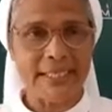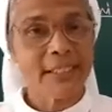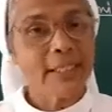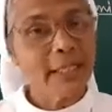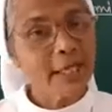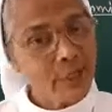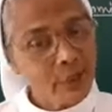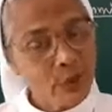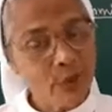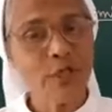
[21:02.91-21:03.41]

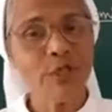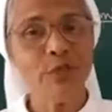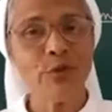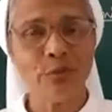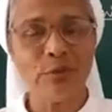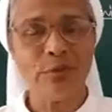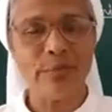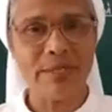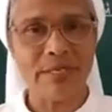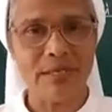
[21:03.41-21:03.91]
Then only you
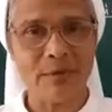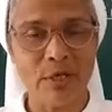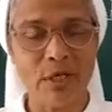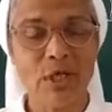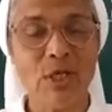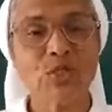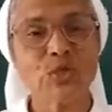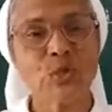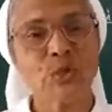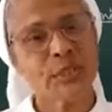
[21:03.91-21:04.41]
will be
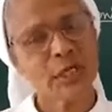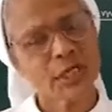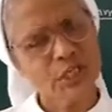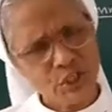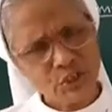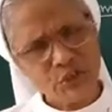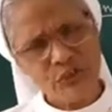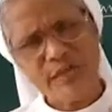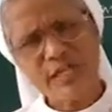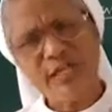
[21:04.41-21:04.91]
able, so
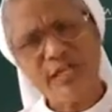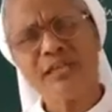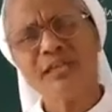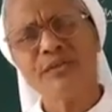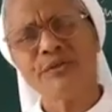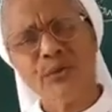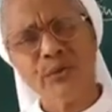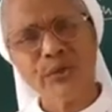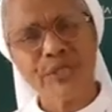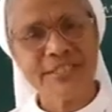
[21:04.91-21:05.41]
that you
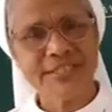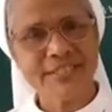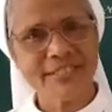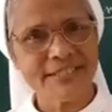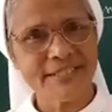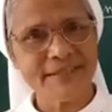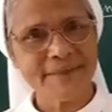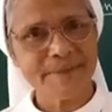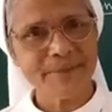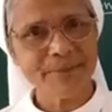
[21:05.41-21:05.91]
will do it.
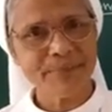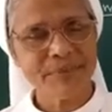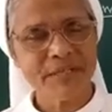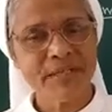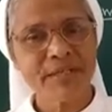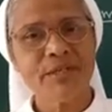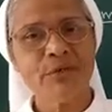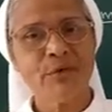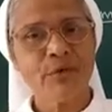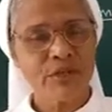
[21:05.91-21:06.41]

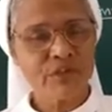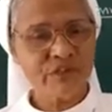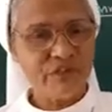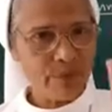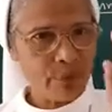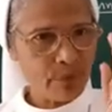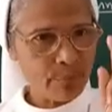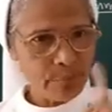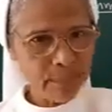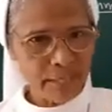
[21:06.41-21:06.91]

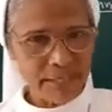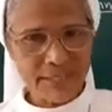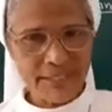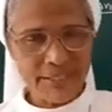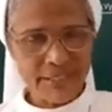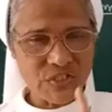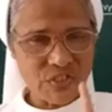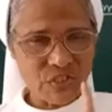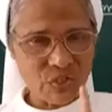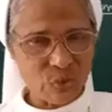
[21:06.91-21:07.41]
If your
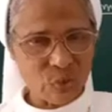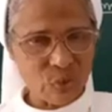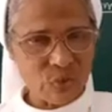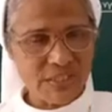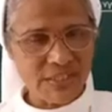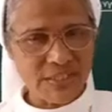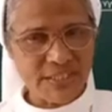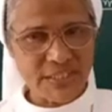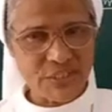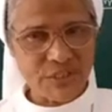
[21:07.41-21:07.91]
mind is not
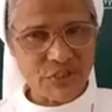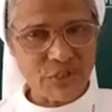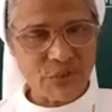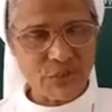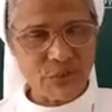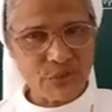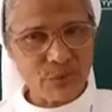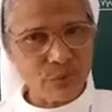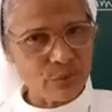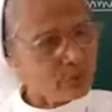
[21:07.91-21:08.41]
set
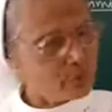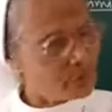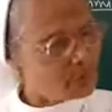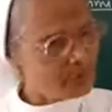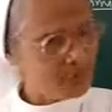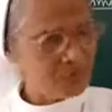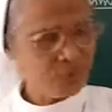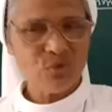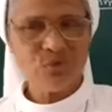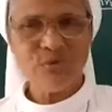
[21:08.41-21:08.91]
to
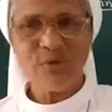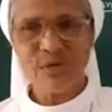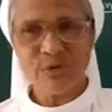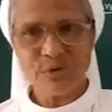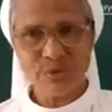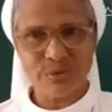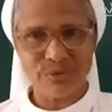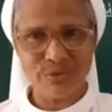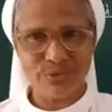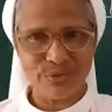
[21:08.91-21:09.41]
do, you will
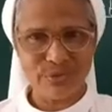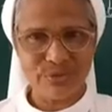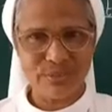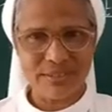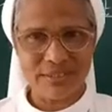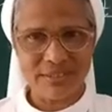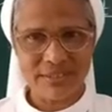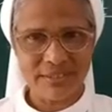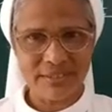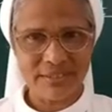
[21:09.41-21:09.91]
not do
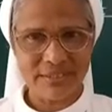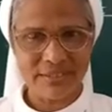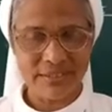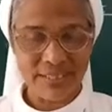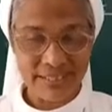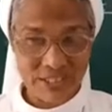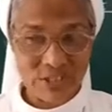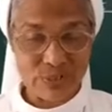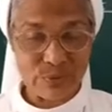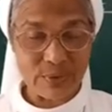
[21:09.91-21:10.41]
it.
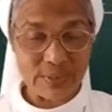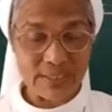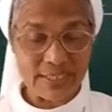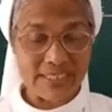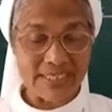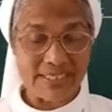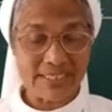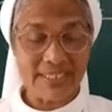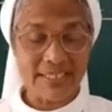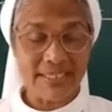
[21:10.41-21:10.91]
That is what
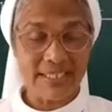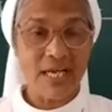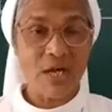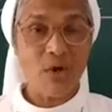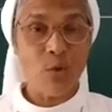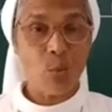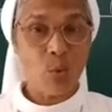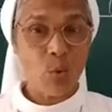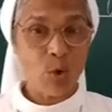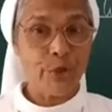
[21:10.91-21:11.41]
I
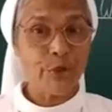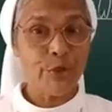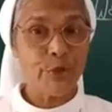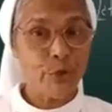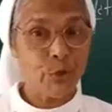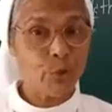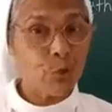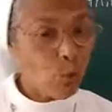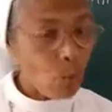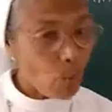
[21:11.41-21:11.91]
said. What
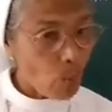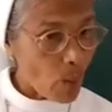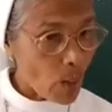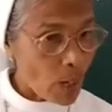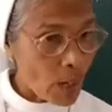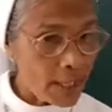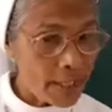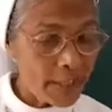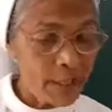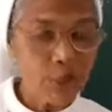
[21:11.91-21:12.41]
you
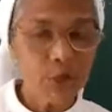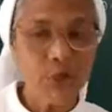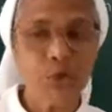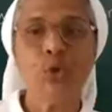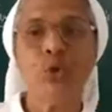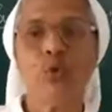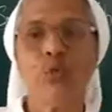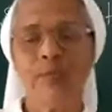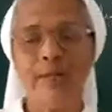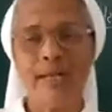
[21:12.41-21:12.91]
want,
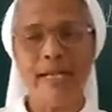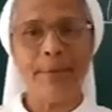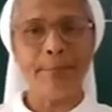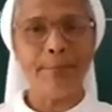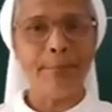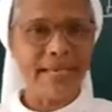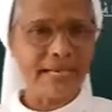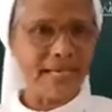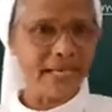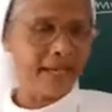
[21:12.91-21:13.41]
you
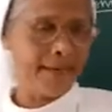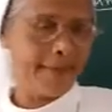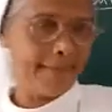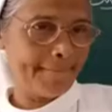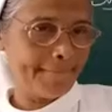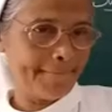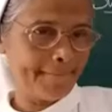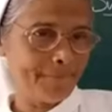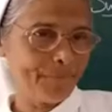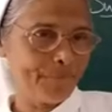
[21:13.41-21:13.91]
will
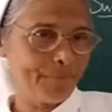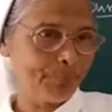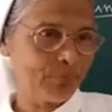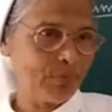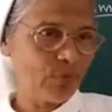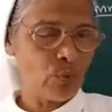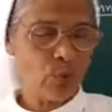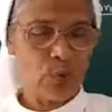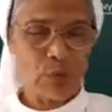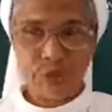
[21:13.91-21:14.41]
become.
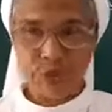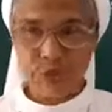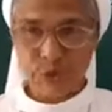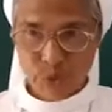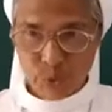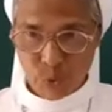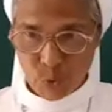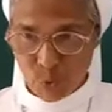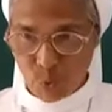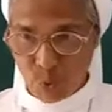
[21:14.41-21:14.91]
What
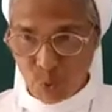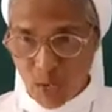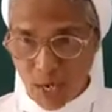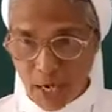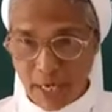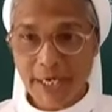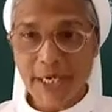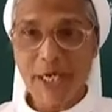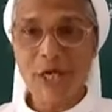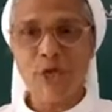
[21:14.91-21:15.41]
you
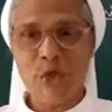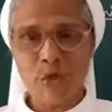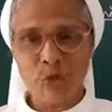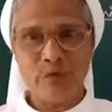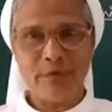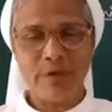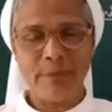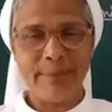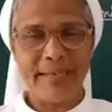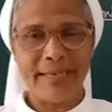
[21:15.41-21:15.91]
want, you
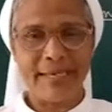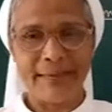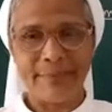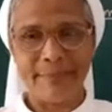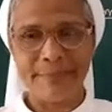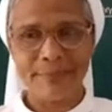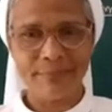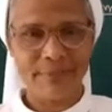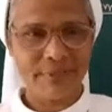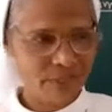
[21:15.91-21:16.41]
will become.
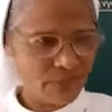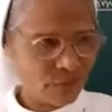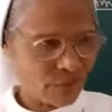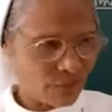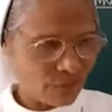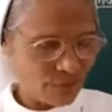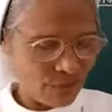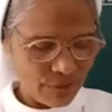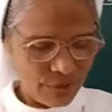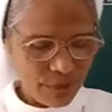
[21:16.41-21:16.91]
Yes
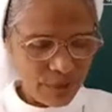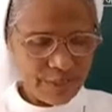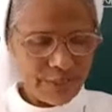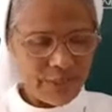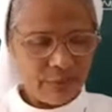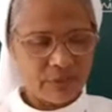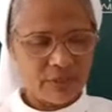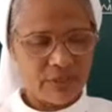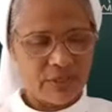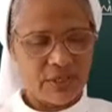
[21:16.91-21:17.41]
or no?
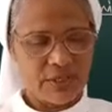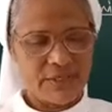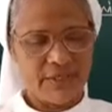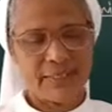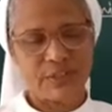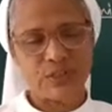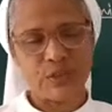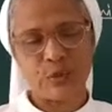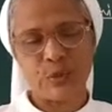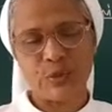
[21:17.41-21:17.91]
Now the
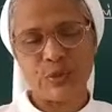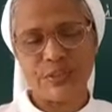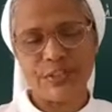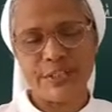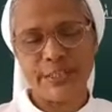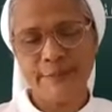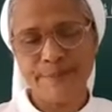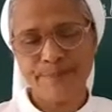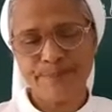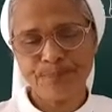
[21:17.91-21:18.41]
next
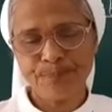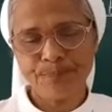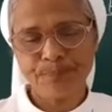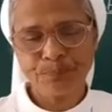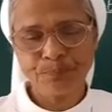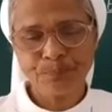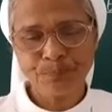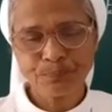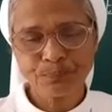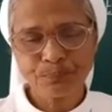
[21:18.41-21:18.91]

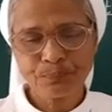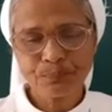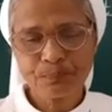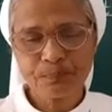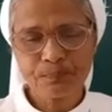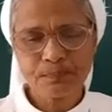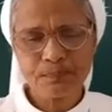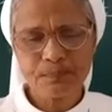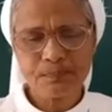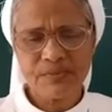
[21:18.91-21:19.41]

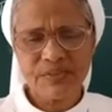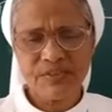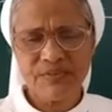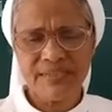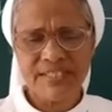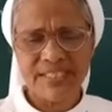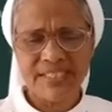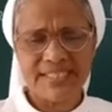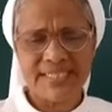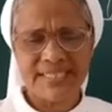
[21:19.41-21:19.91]
question.
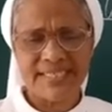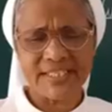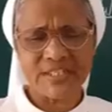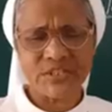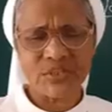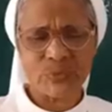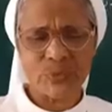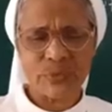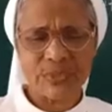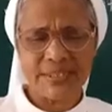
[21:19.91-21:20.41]
What is the
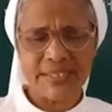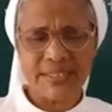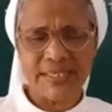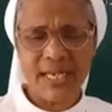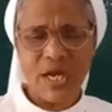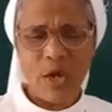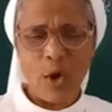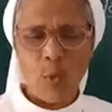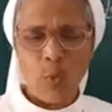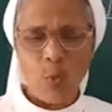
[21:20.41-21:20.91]
next
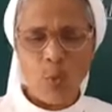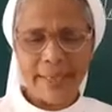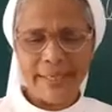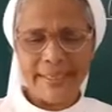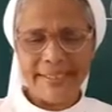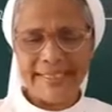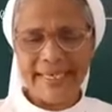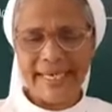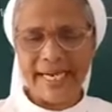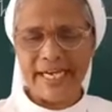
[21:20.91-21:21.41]
question?
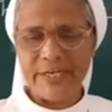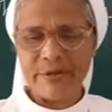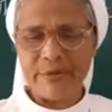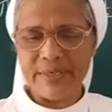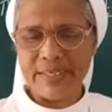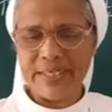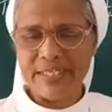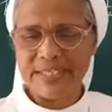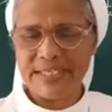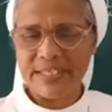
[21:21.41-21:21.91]
Why the
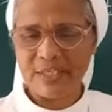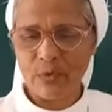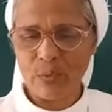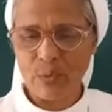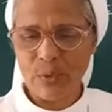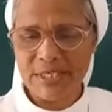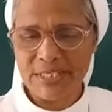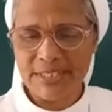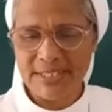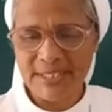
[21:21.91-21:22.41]
adventure
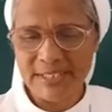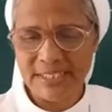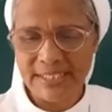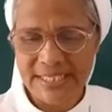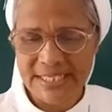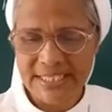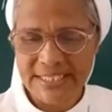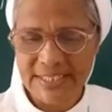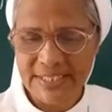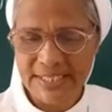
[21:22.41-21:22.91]
which
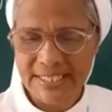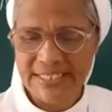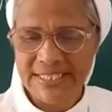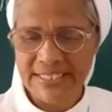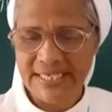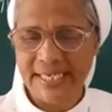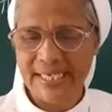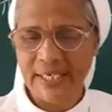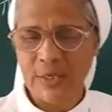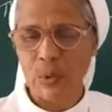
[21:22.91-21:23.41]
is
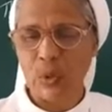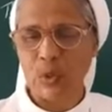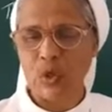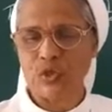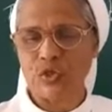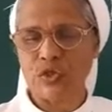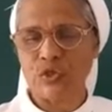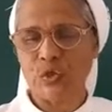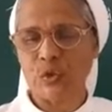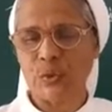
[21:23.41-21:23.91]
risky
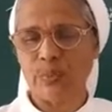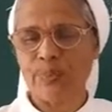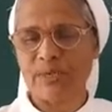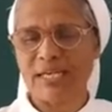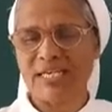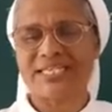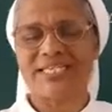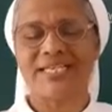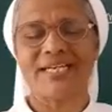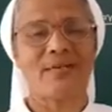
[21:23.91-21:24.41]
also
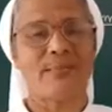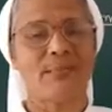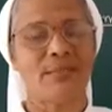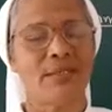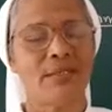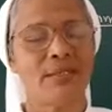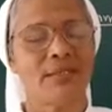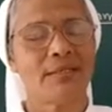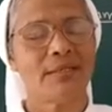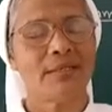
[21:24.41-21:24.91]
pleasurable?